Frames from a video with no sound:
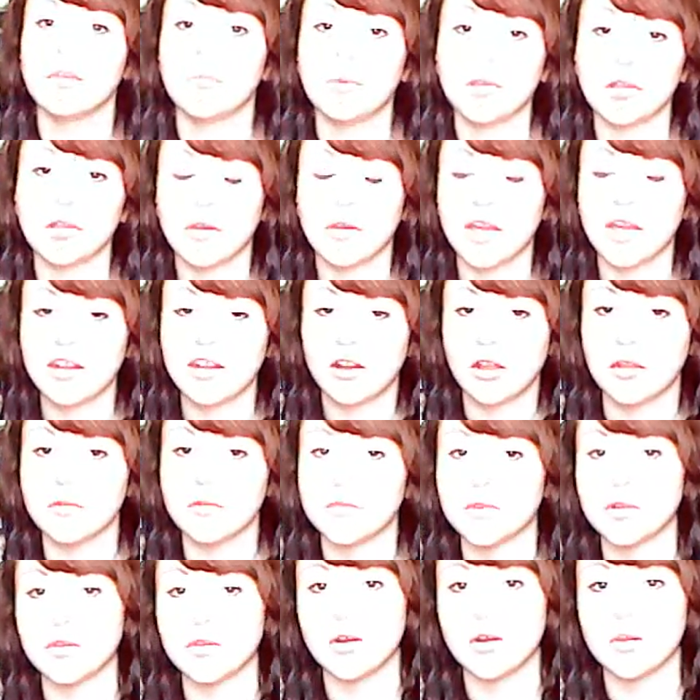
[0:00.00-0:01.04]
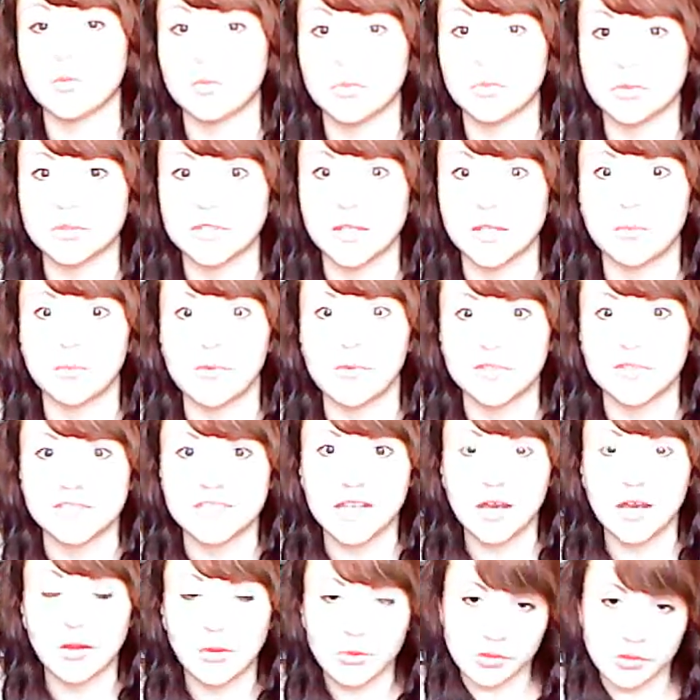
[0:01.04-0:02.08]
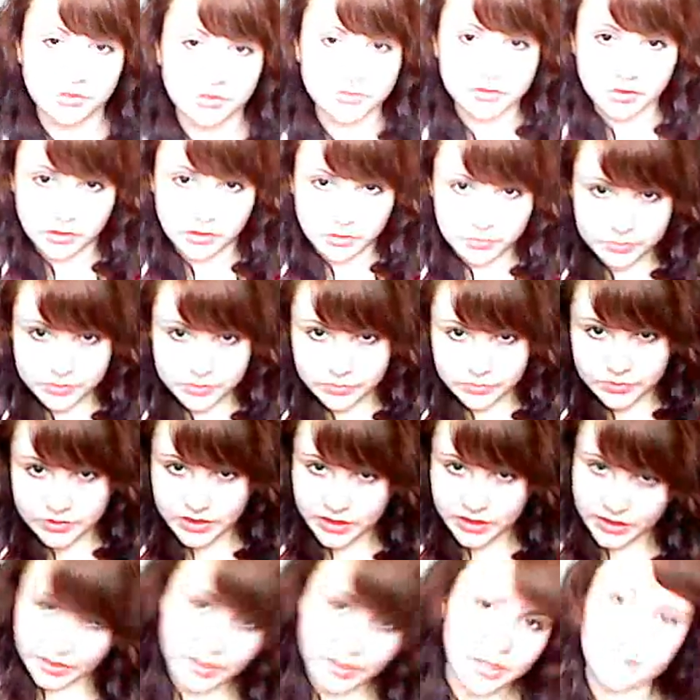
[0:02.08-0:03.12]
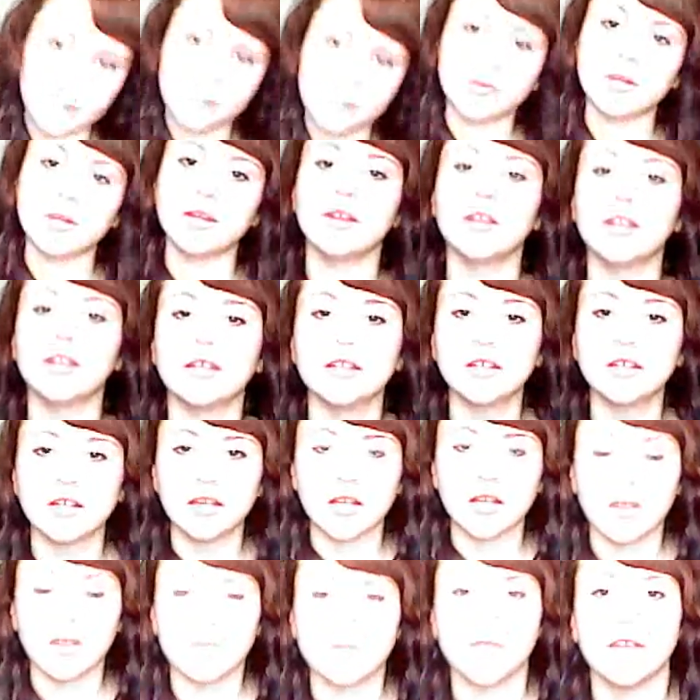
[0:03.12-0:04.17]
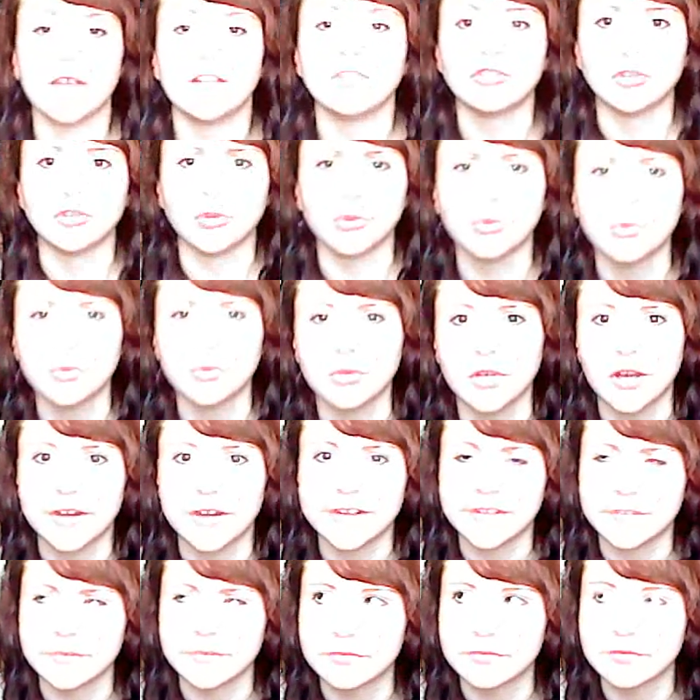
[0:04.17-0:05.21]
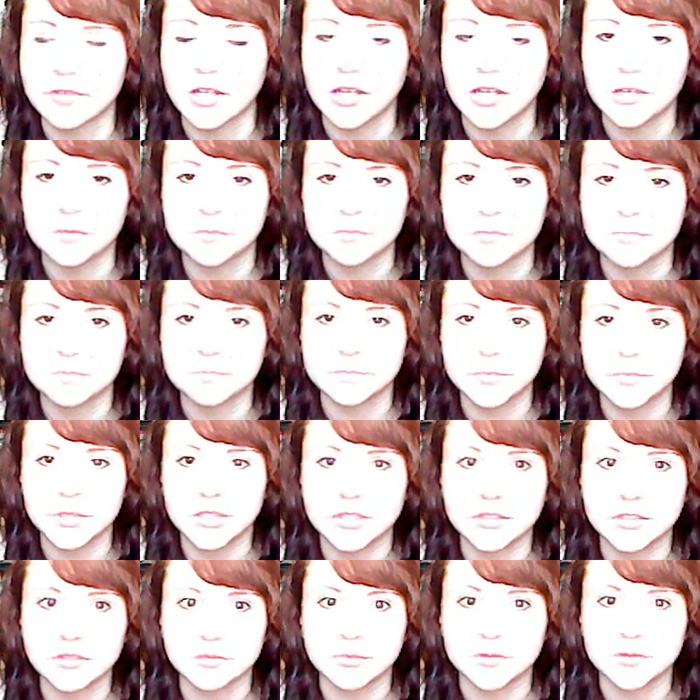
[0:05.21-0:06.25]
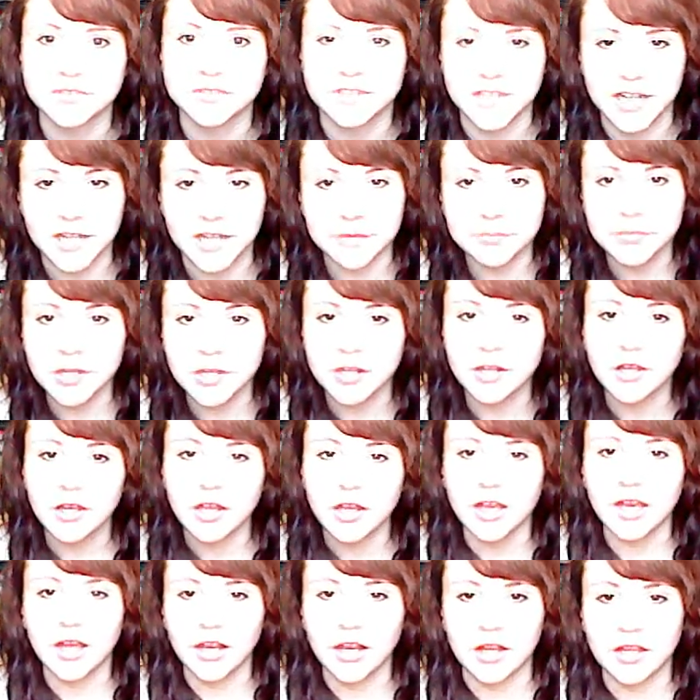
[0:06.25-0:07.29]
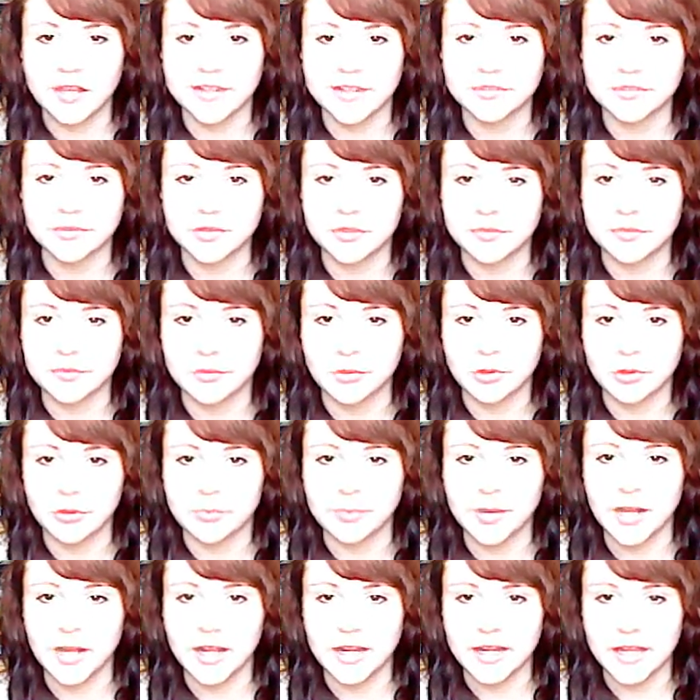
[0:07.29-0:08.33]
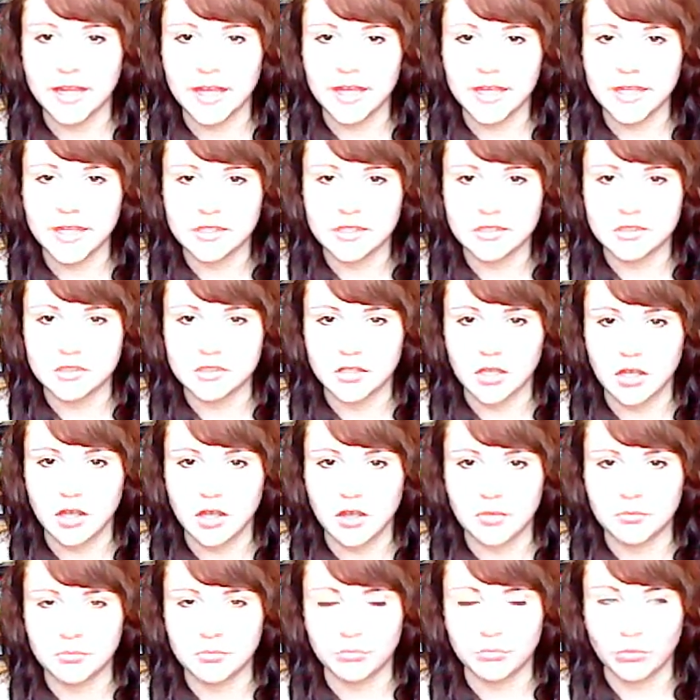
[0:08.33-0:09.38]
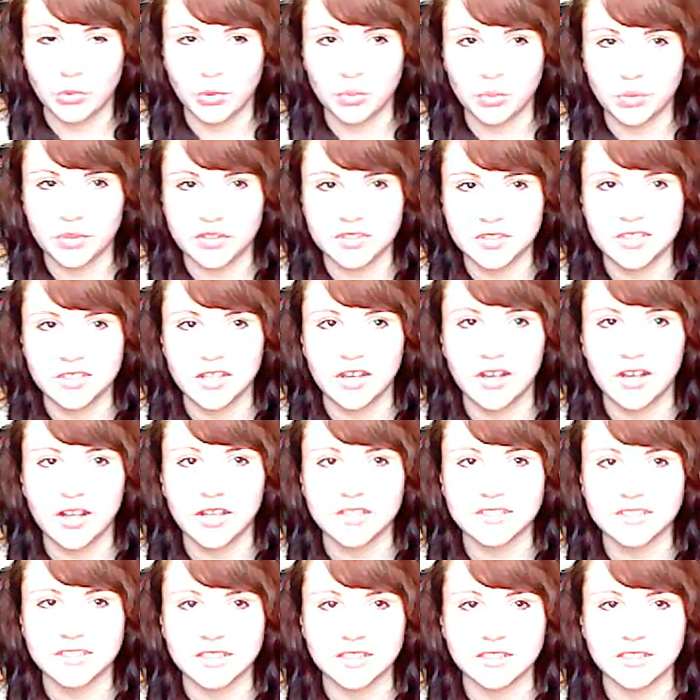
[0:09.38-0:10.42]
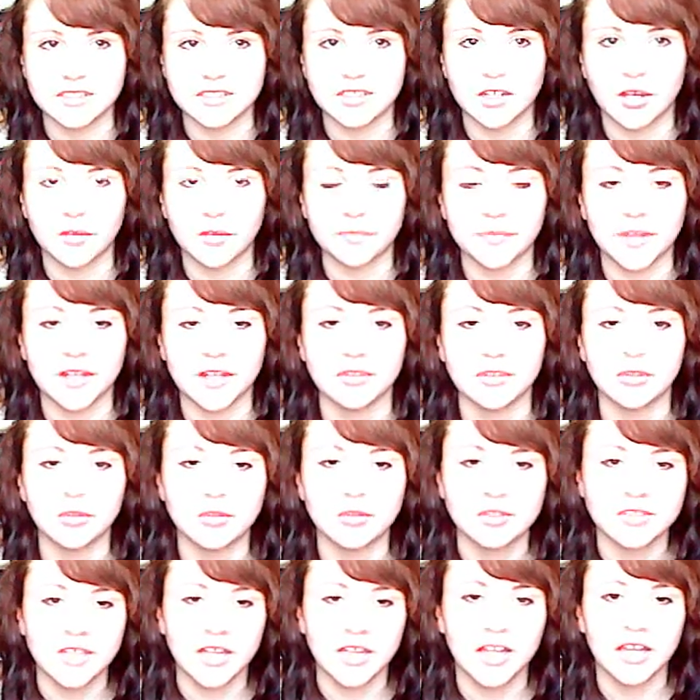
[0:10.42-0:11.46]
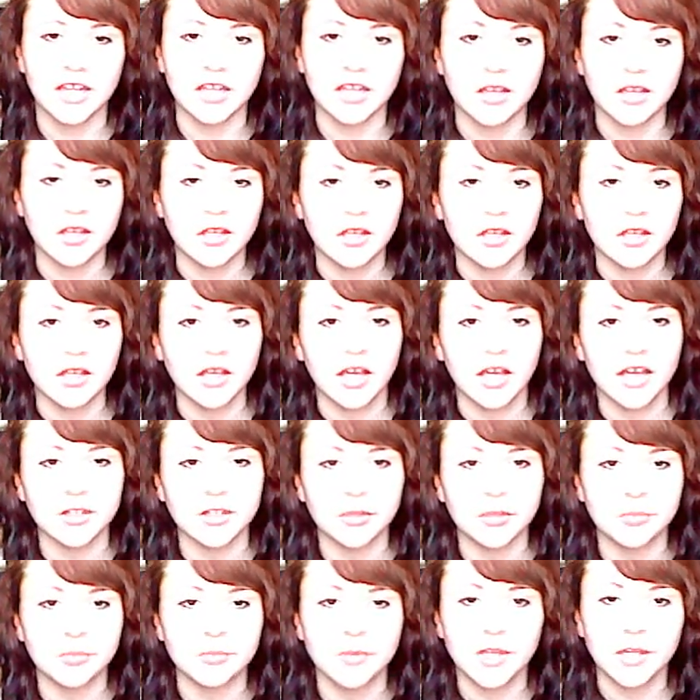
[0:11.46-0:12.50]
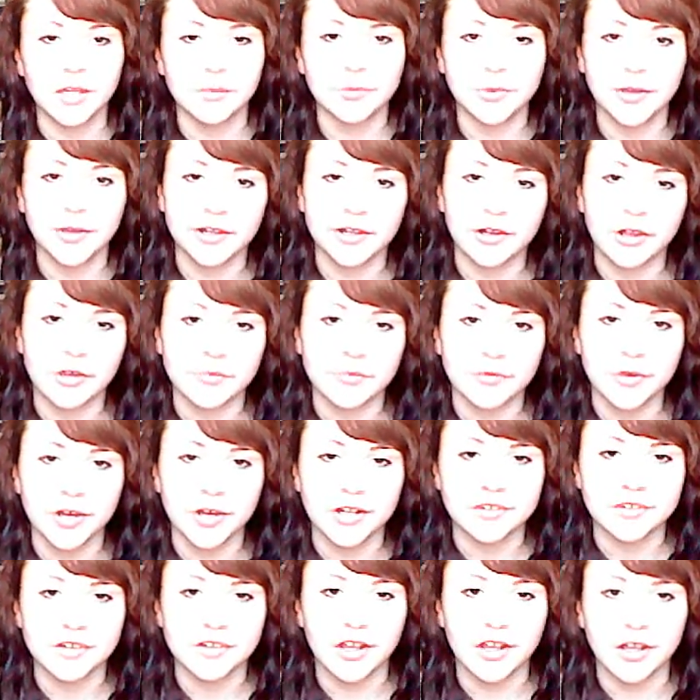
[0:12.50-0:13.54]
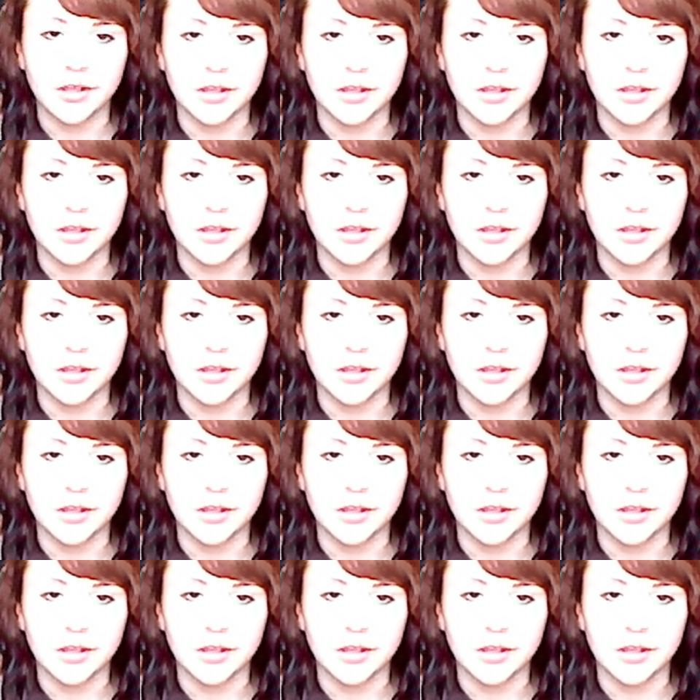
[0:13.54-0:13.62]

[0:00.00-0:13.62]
you put your head over the hot water with a towel on top, so it's like a facial kind of but for steam, and it gets rid of all your blackheads, all the dirt and stuff, and you stay and you keep your head over it.